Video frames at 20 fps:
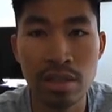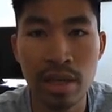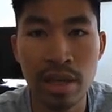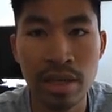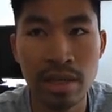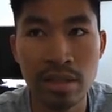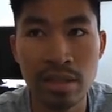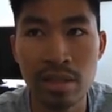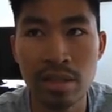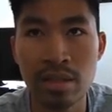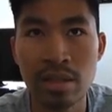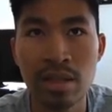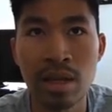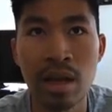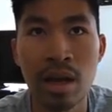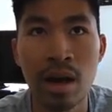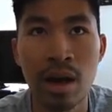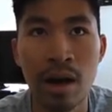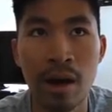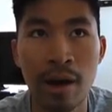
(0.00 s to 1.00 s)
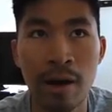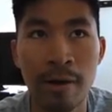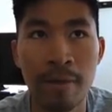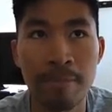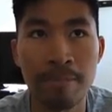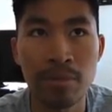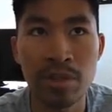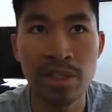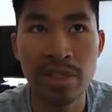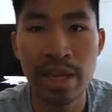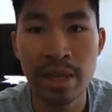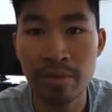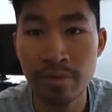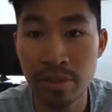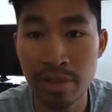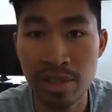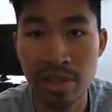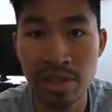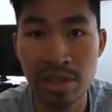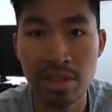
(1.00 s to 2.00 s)
Texas, San
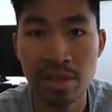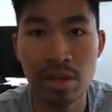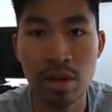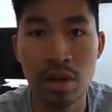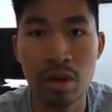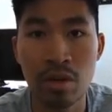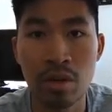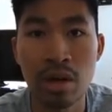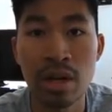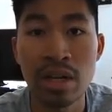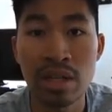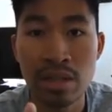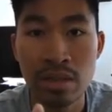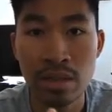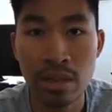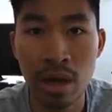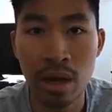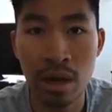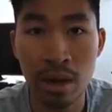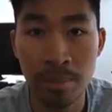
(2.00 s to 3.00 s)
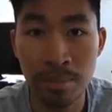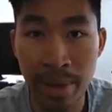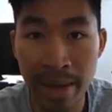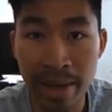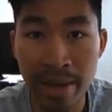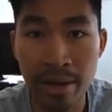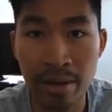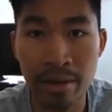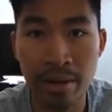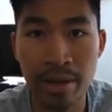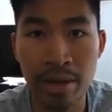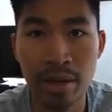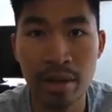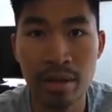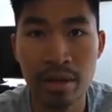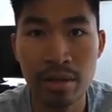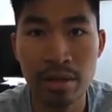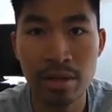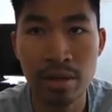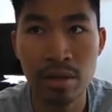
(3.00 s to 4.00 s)
Francisco, Bay
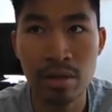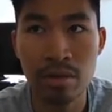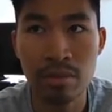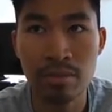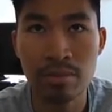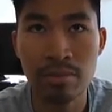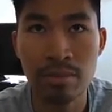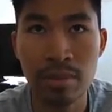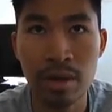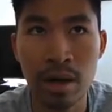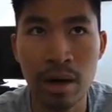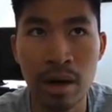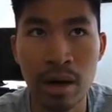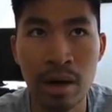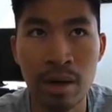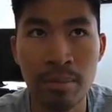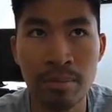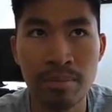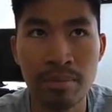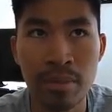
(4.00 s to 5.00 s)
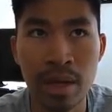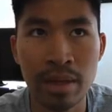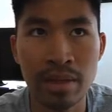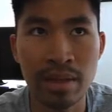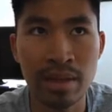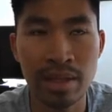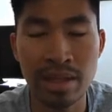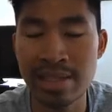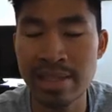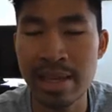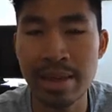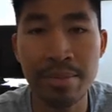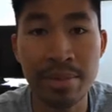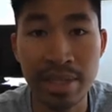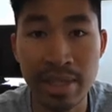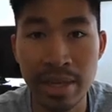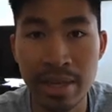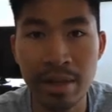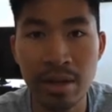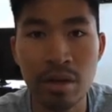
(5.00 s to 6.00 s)
Area. So I think like San
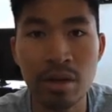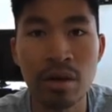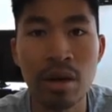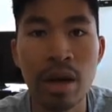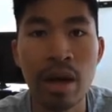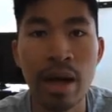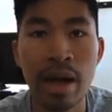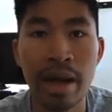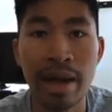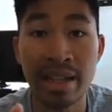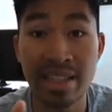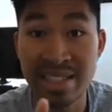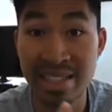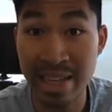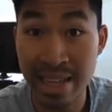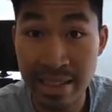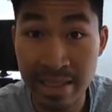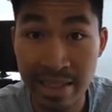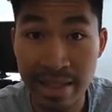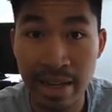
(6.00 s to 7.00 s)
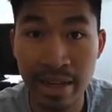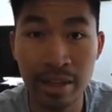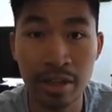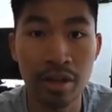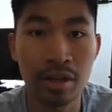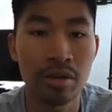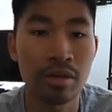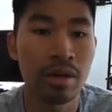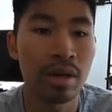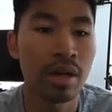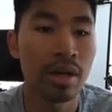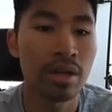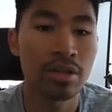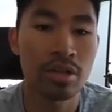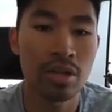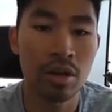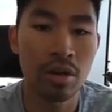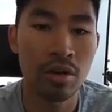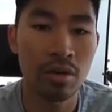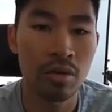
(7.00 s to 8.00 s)
Mateo and San Diego.
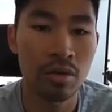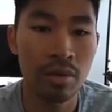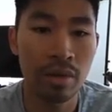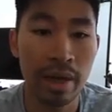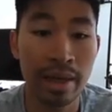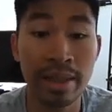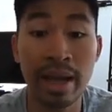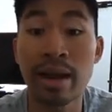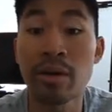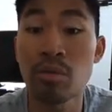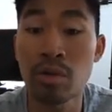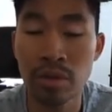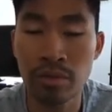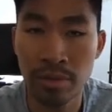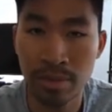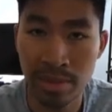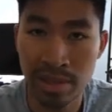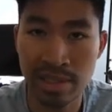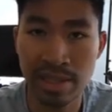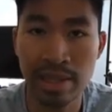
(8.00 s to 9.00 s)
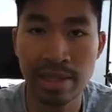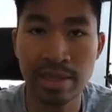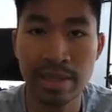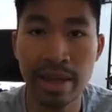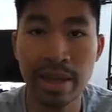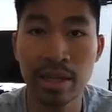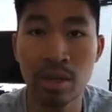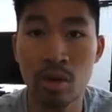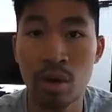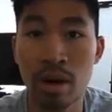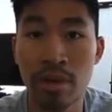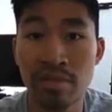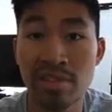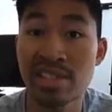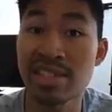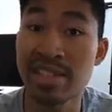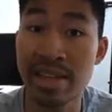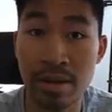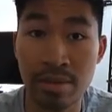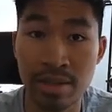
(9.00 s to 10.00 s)
And I worked from the San Diego
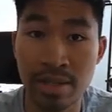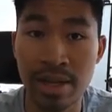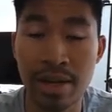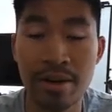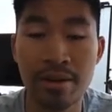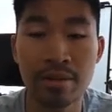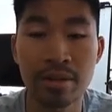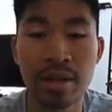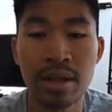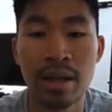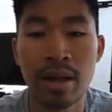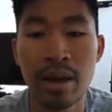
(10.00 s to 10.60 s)
office downtown.